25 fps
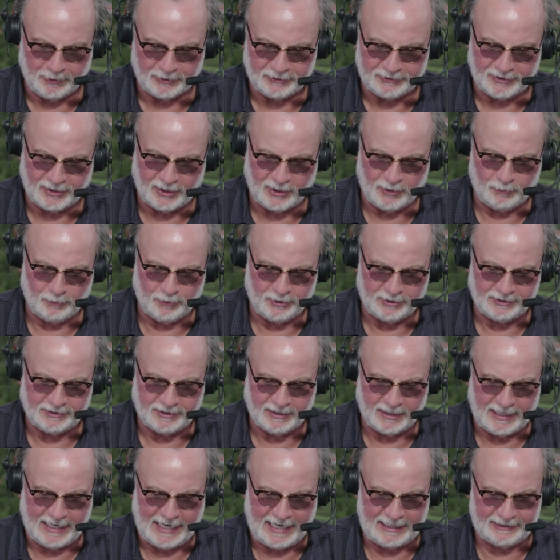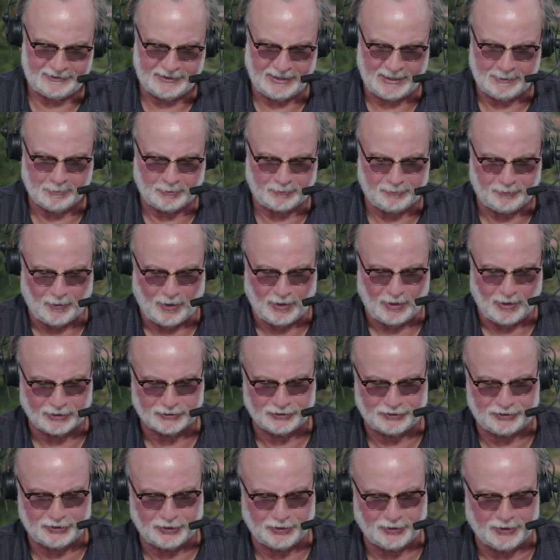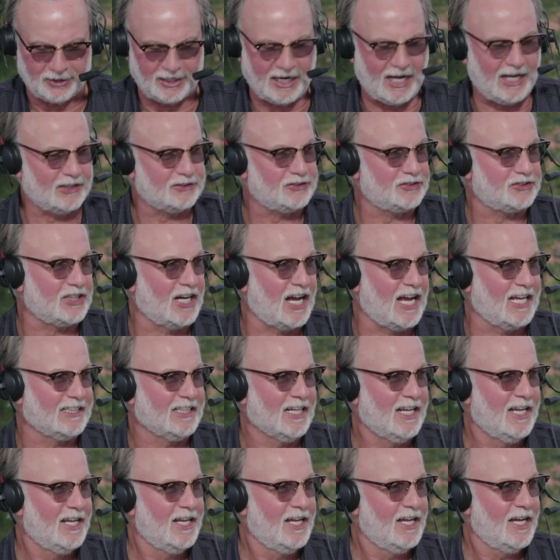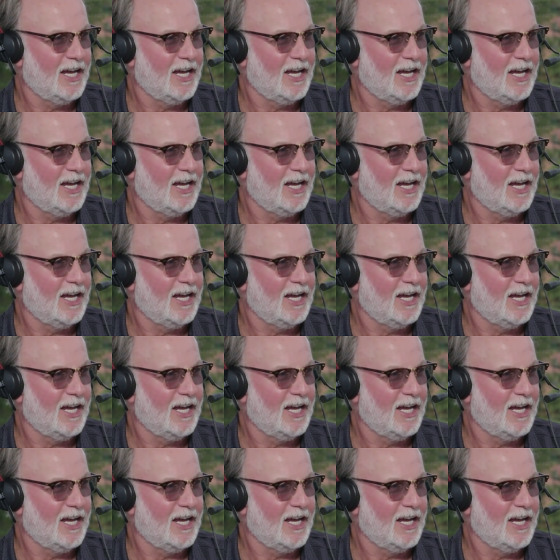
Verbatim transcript: But uh, when uh, Anthony McFarland Junior got a shot,